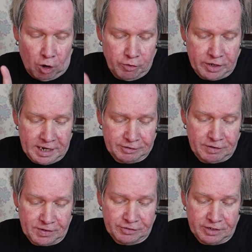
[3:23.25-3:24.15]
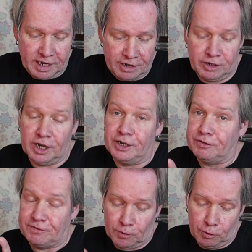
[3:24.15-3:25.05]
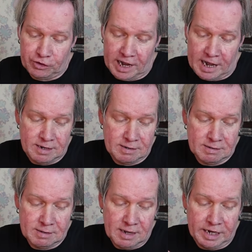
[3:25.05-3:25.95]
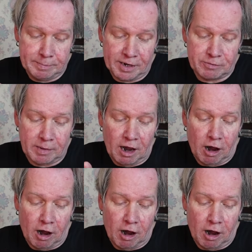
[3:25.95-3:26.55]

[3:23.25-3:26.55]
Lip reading: On the next investigation, I'm going to forge ahead and imagine my